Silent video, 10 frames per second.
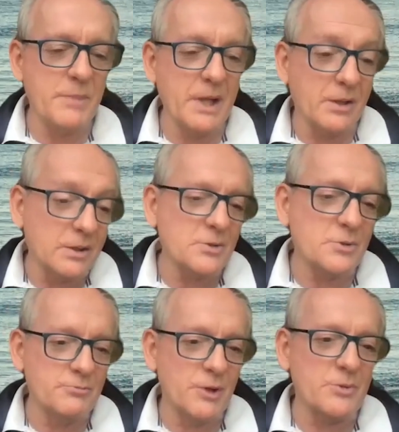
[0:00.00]
Mill,
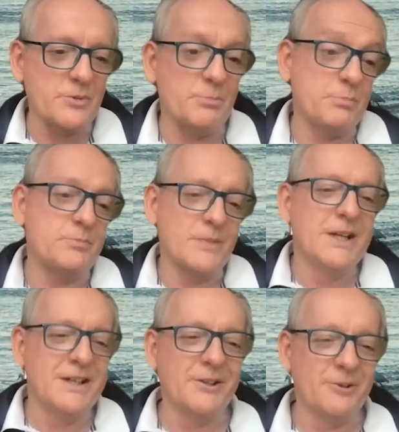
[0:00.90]
who
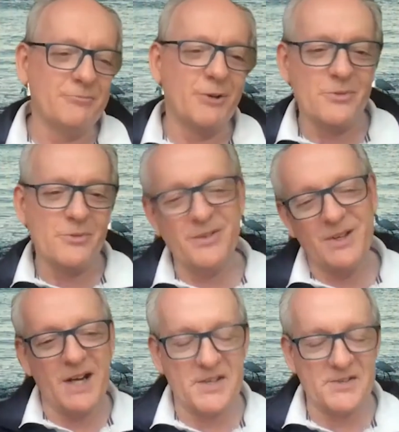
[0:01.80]
wrote,
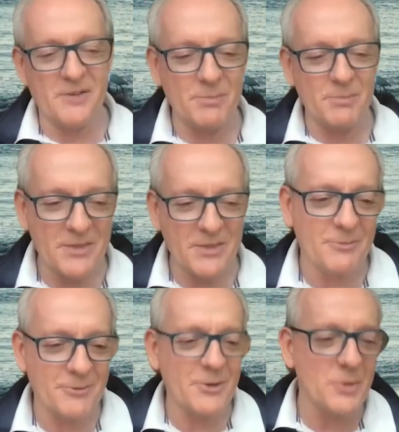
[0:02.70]
I guess after
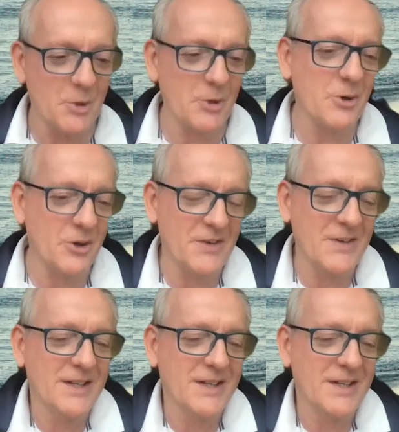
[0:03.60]
Bentham, wrote the book on